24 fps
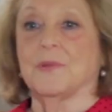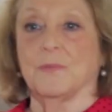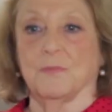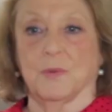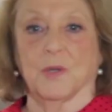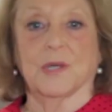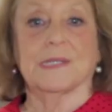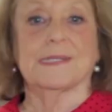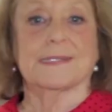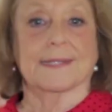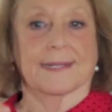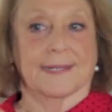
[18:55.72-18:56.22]
the
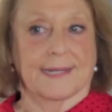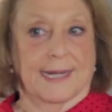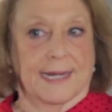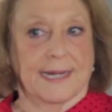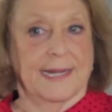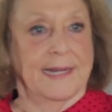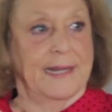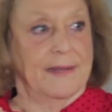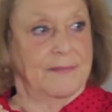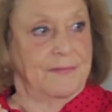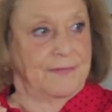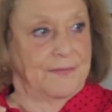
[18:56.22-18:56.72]
books that
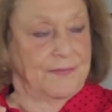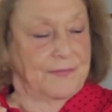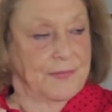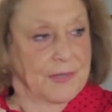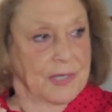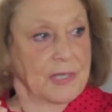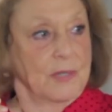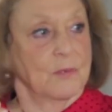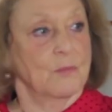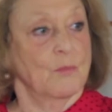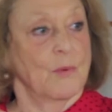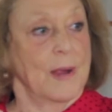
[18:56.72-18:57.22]
I have
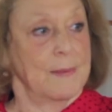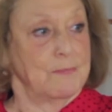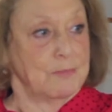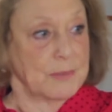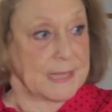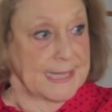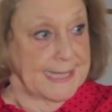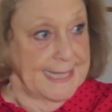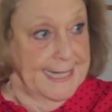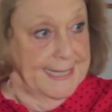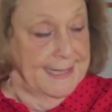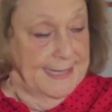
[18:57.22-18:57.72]

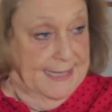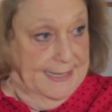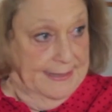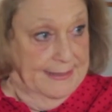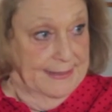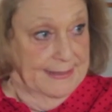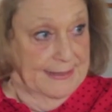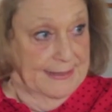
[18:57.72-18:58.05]
represented.